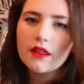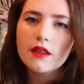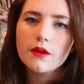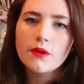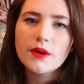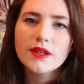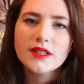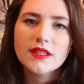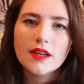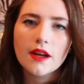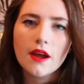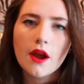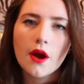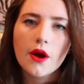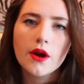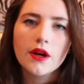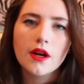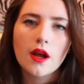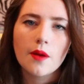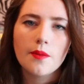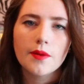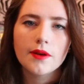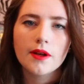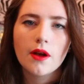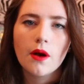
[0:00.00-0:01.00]
The reason I
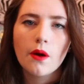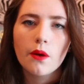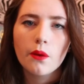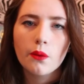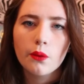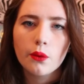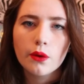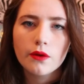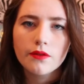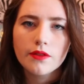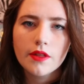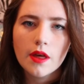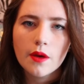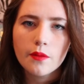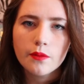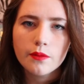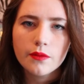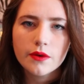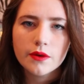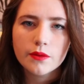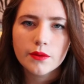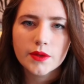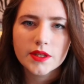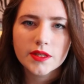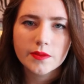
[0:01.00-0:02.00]
hurried up and got all of
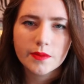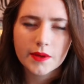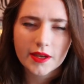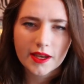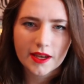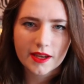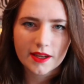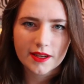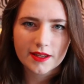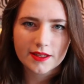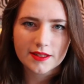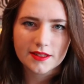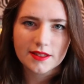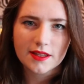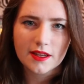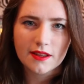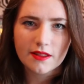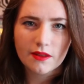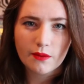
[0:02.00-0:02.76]
them was because